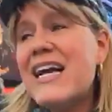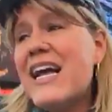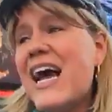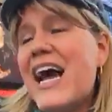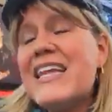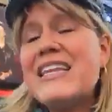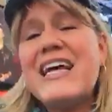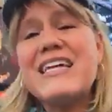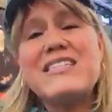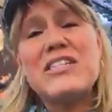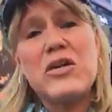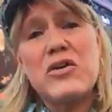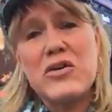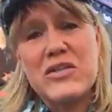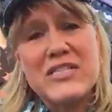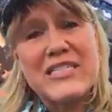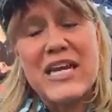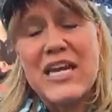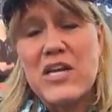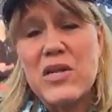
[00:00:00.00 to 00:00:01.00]
And that's
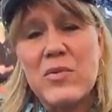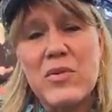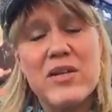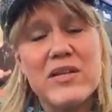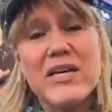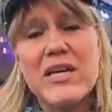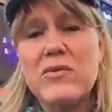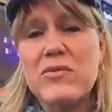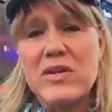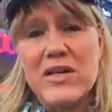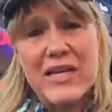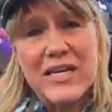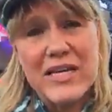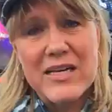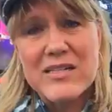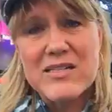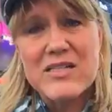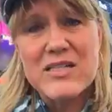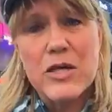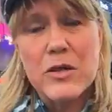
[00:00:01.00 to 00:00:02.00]
understandable, it really
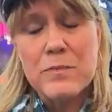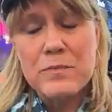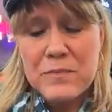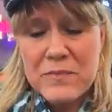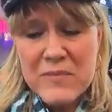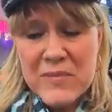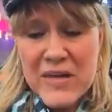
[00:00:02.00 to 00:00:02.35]
is. So.